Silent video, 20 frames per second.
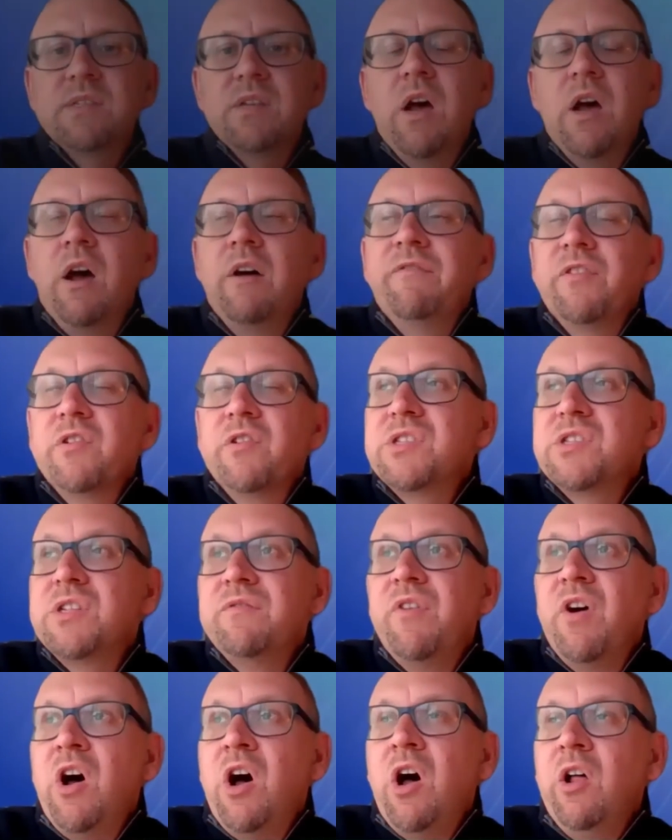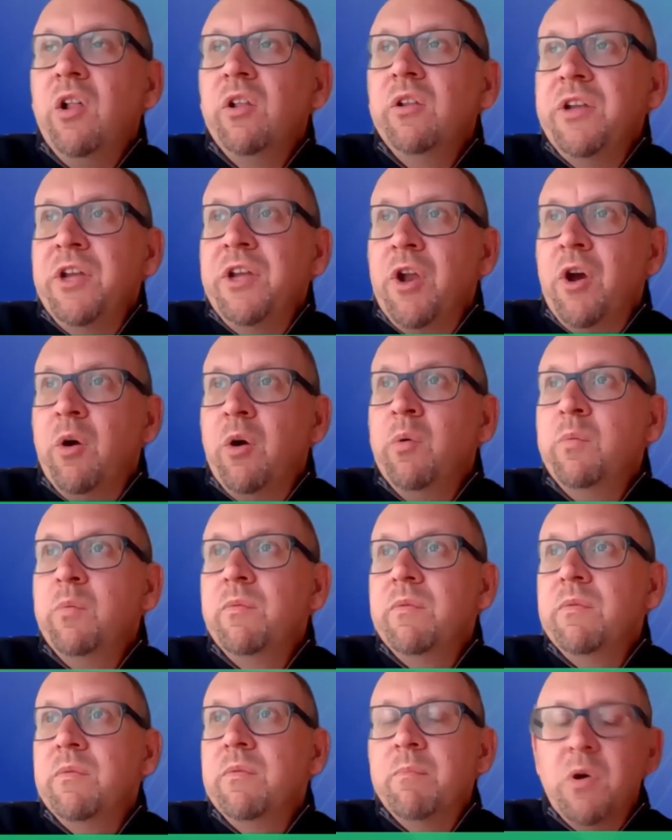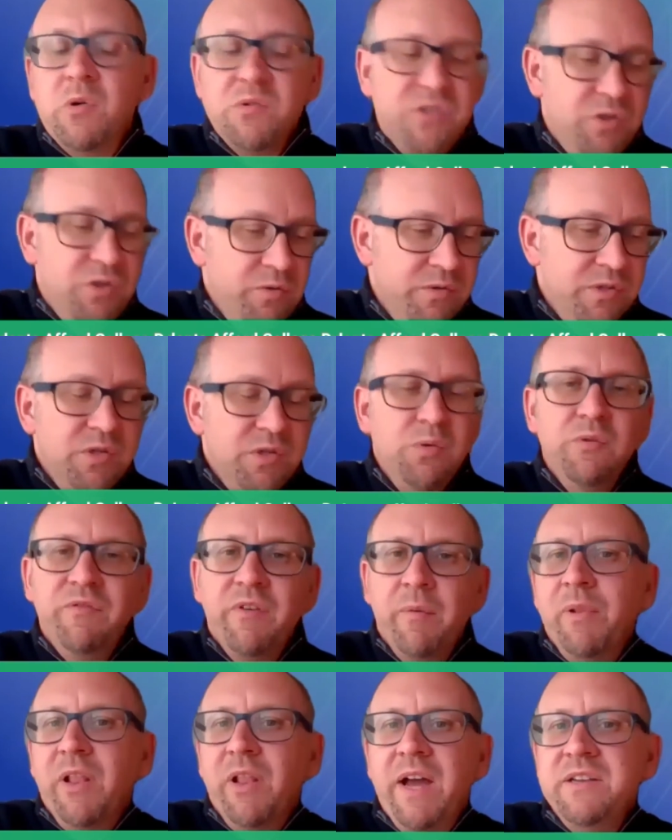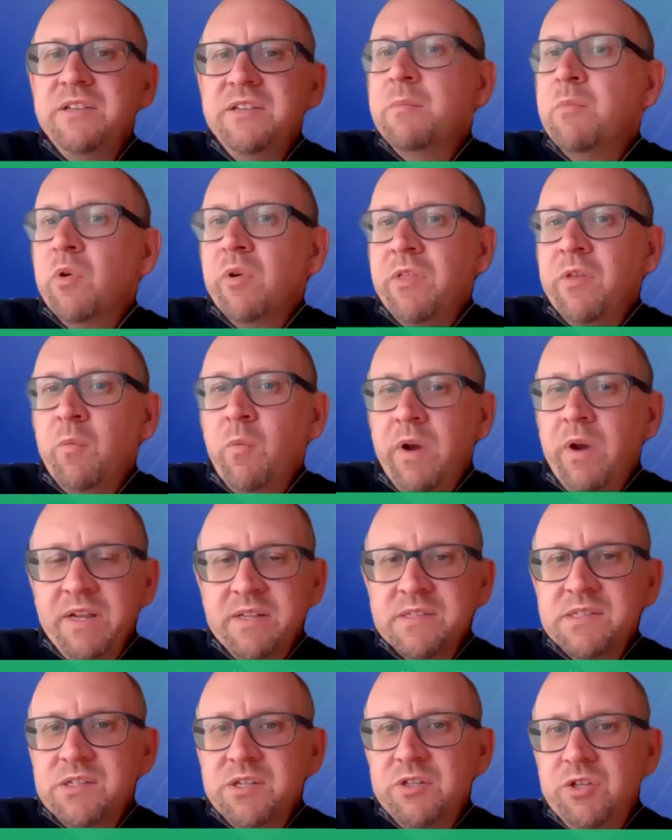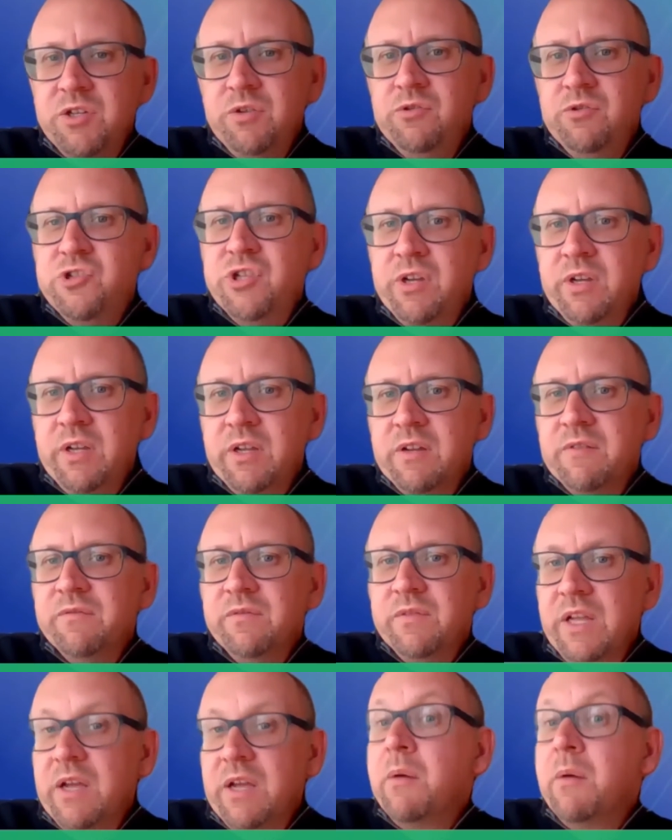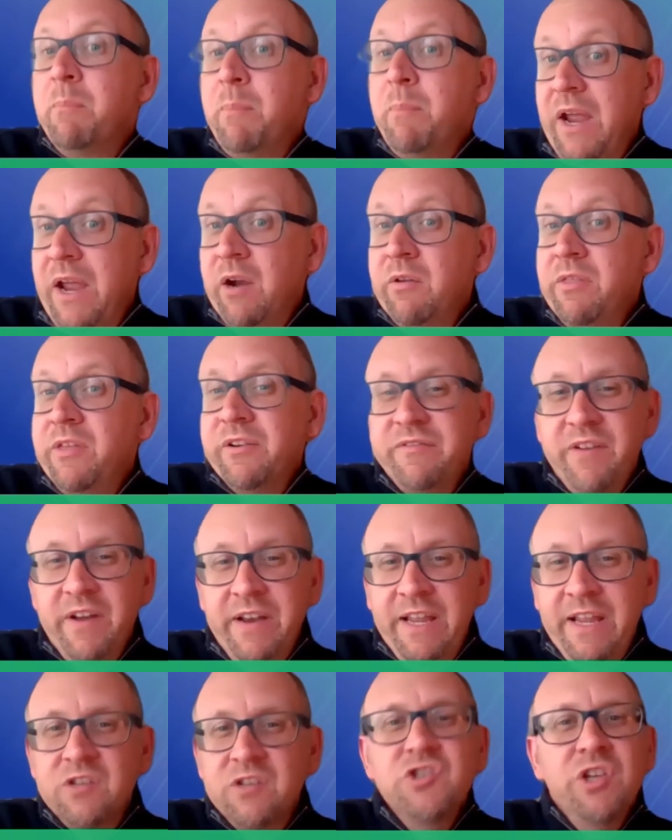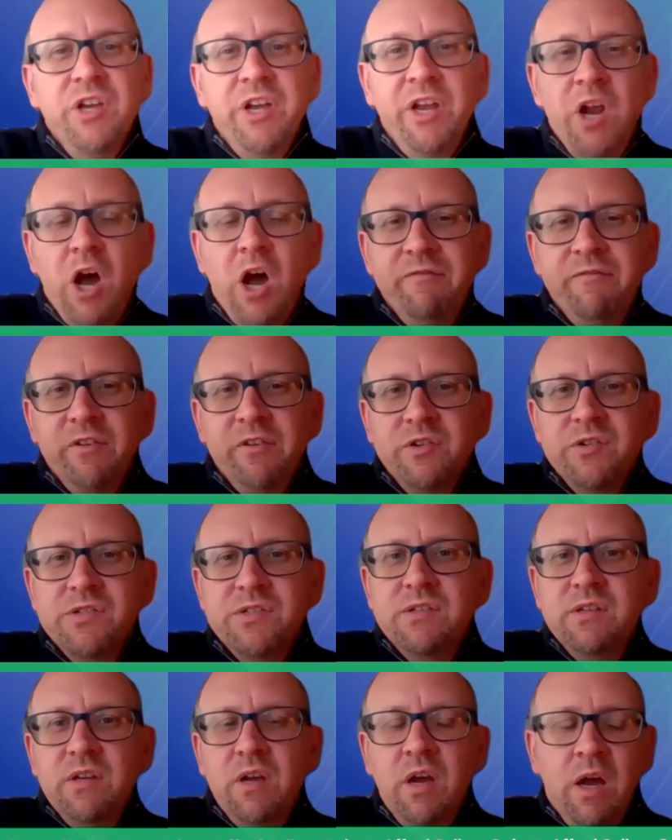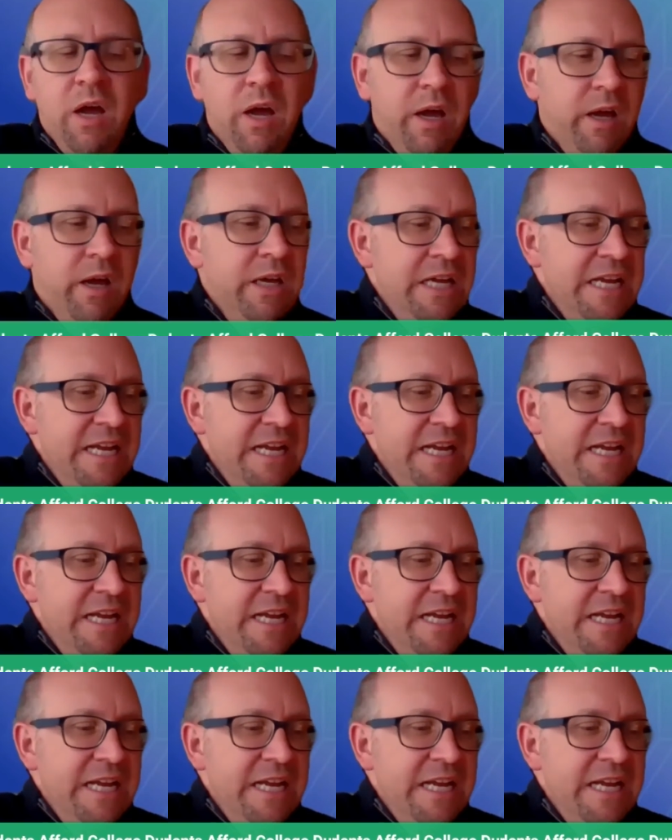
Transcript: uh, first of all, you know, most students who have applied to more than one institution can compare their financial aid offers uh,